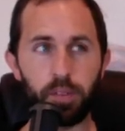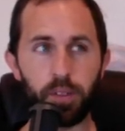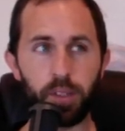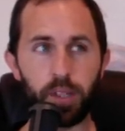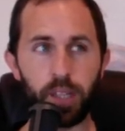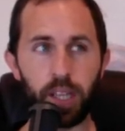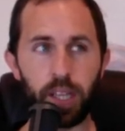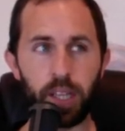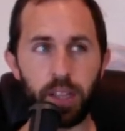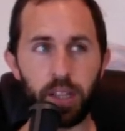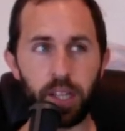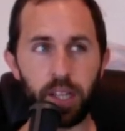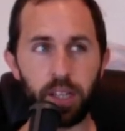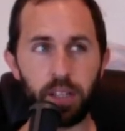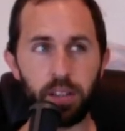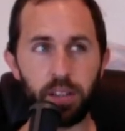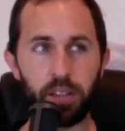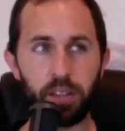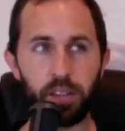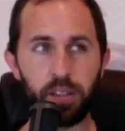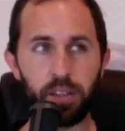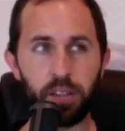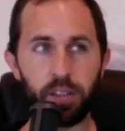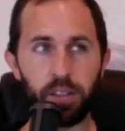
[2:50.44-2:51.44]
And
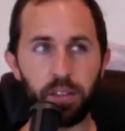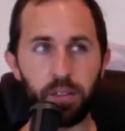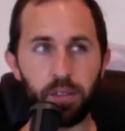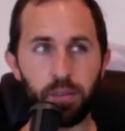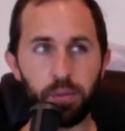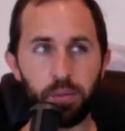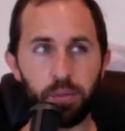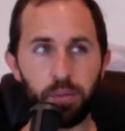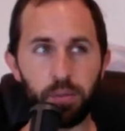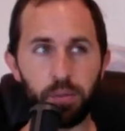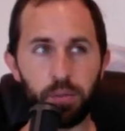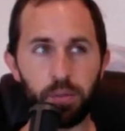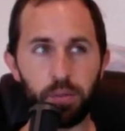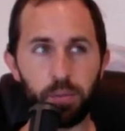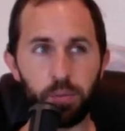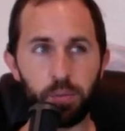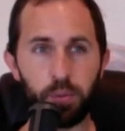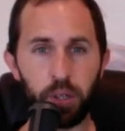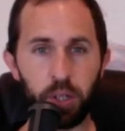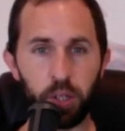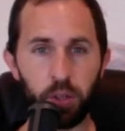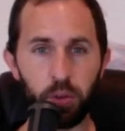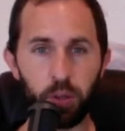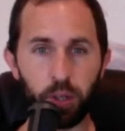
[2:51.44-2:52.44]
then
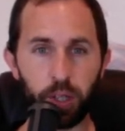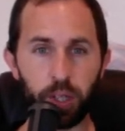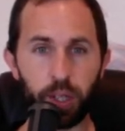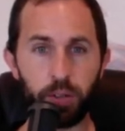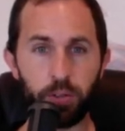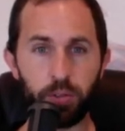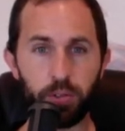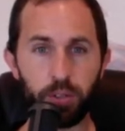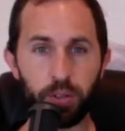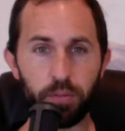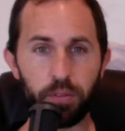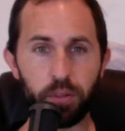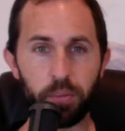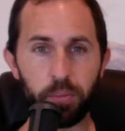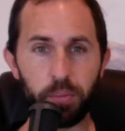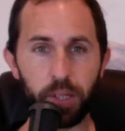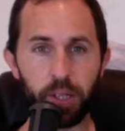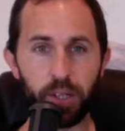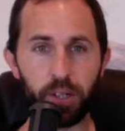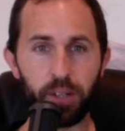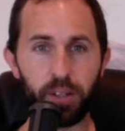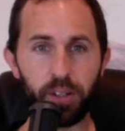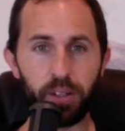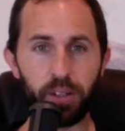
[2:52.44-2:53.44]
when you look at yourself in the
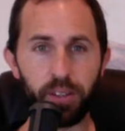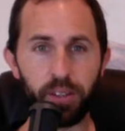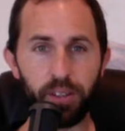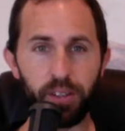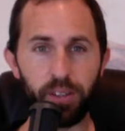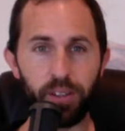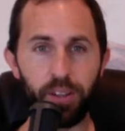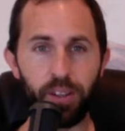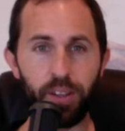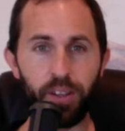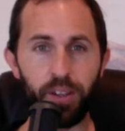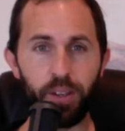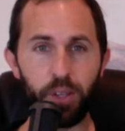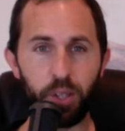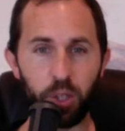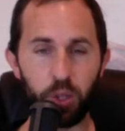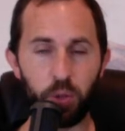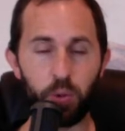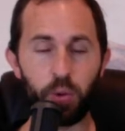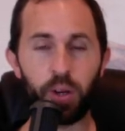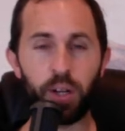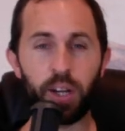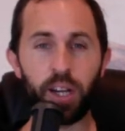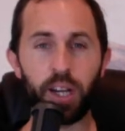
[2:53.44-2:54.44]
mirror,
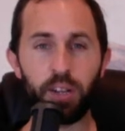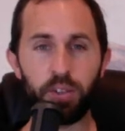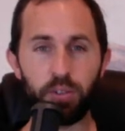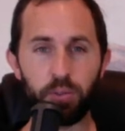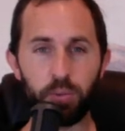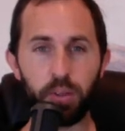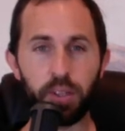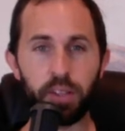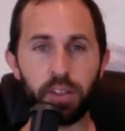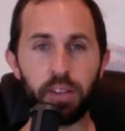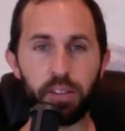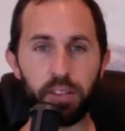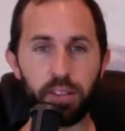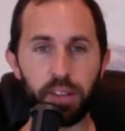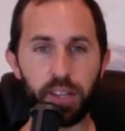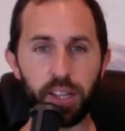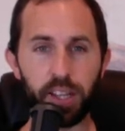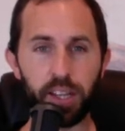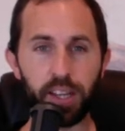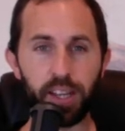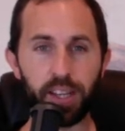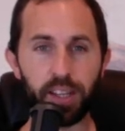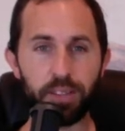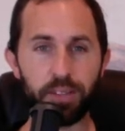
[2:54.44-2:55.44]
you are not doing the
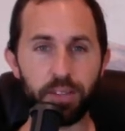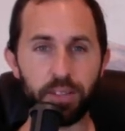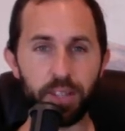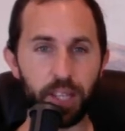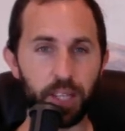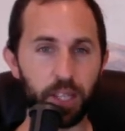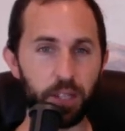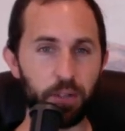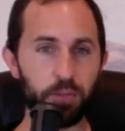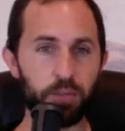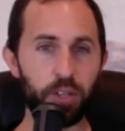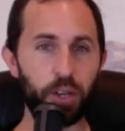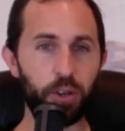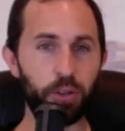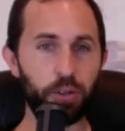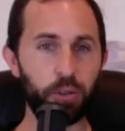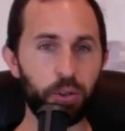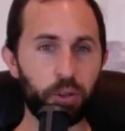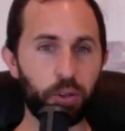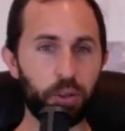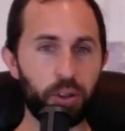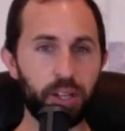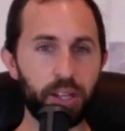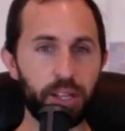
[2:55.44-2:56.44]
things that you tell your
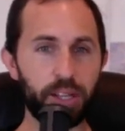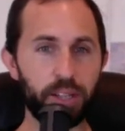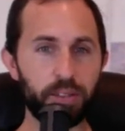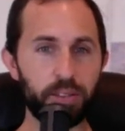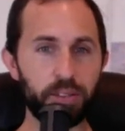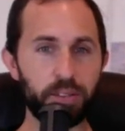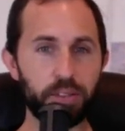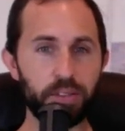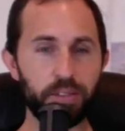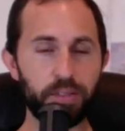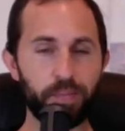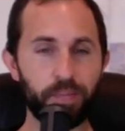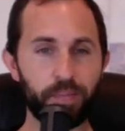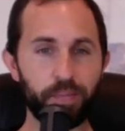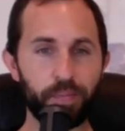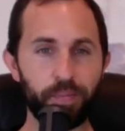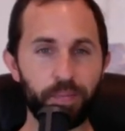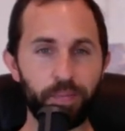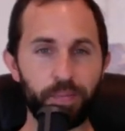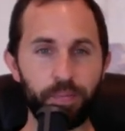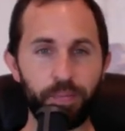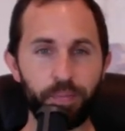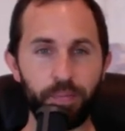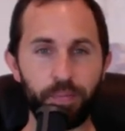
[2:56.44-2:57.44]
clients.
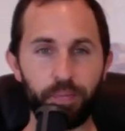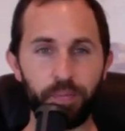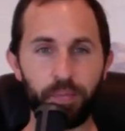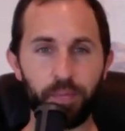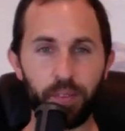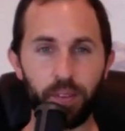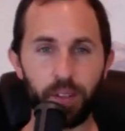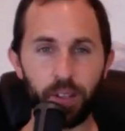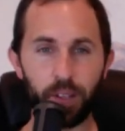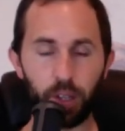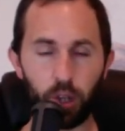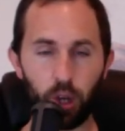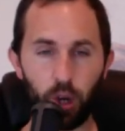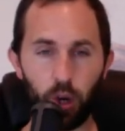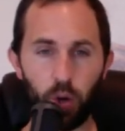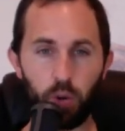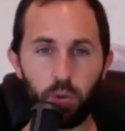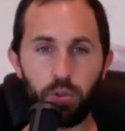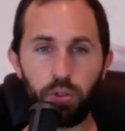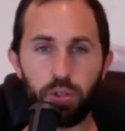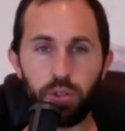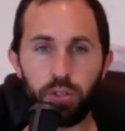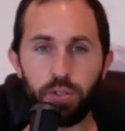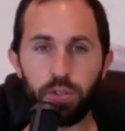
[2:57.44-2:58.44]

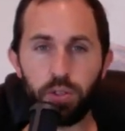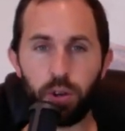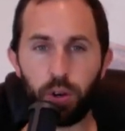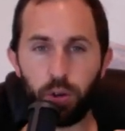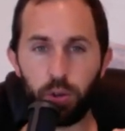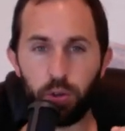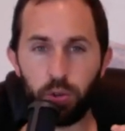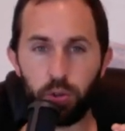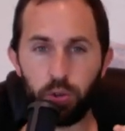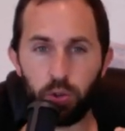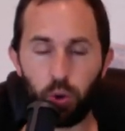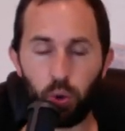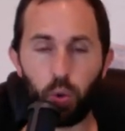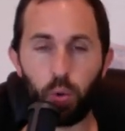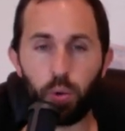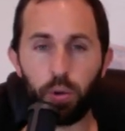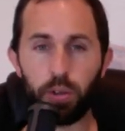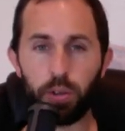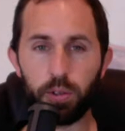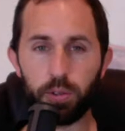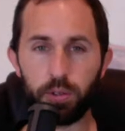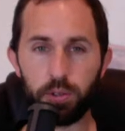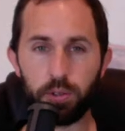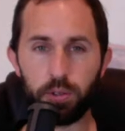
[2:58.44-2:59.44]
Coaches are
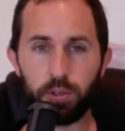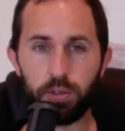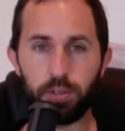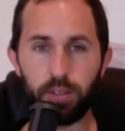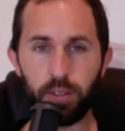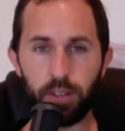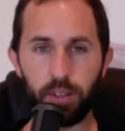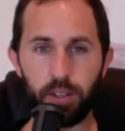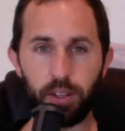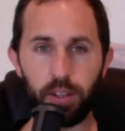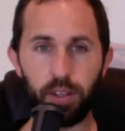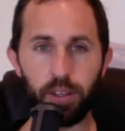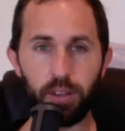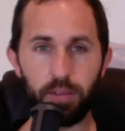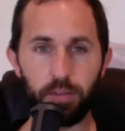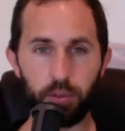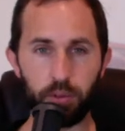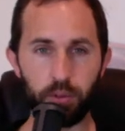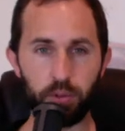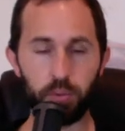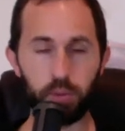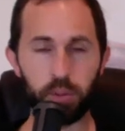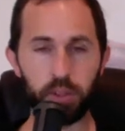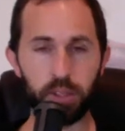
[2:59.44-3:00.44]
notorious for
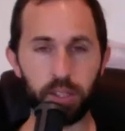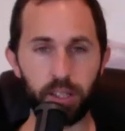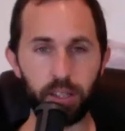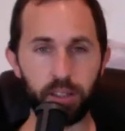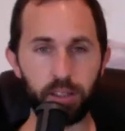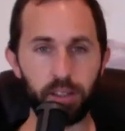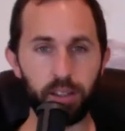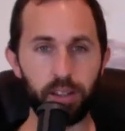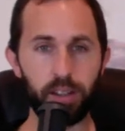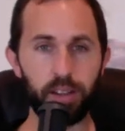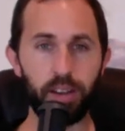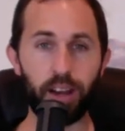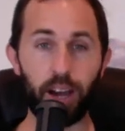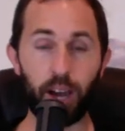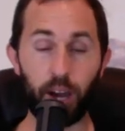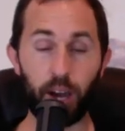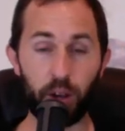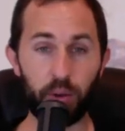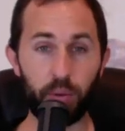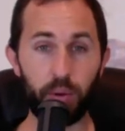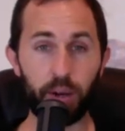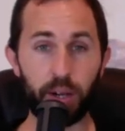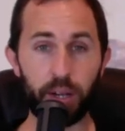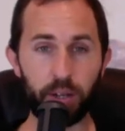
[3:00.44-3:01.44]
doing that. How
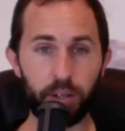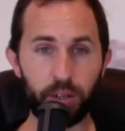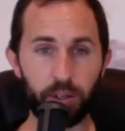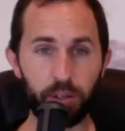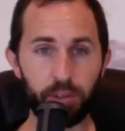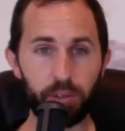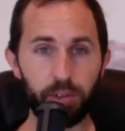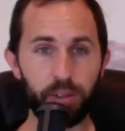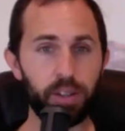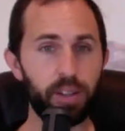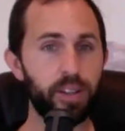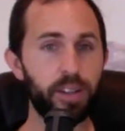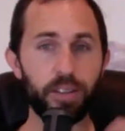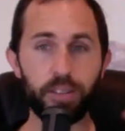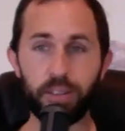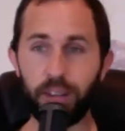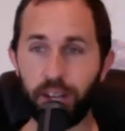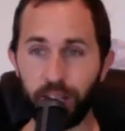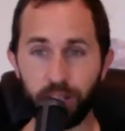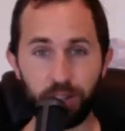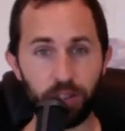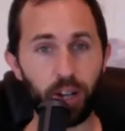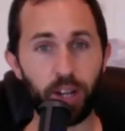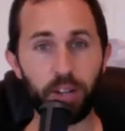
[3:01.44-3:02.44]
do I know?
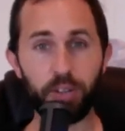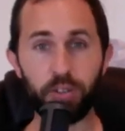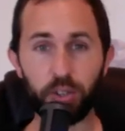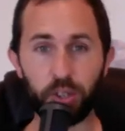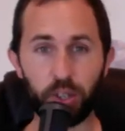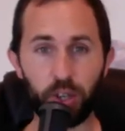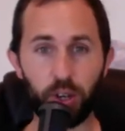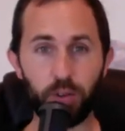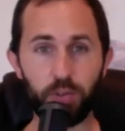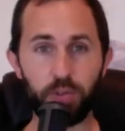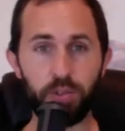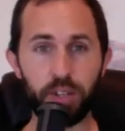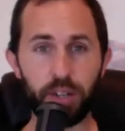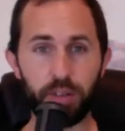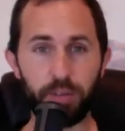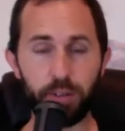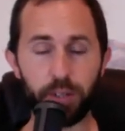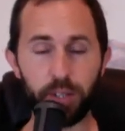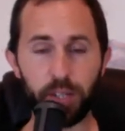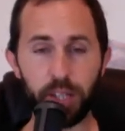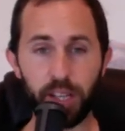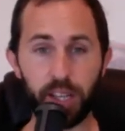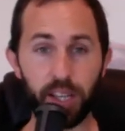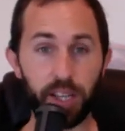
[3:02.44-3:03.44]
I talk to coaches
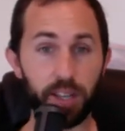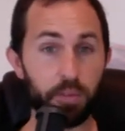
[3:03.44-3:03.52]
every day.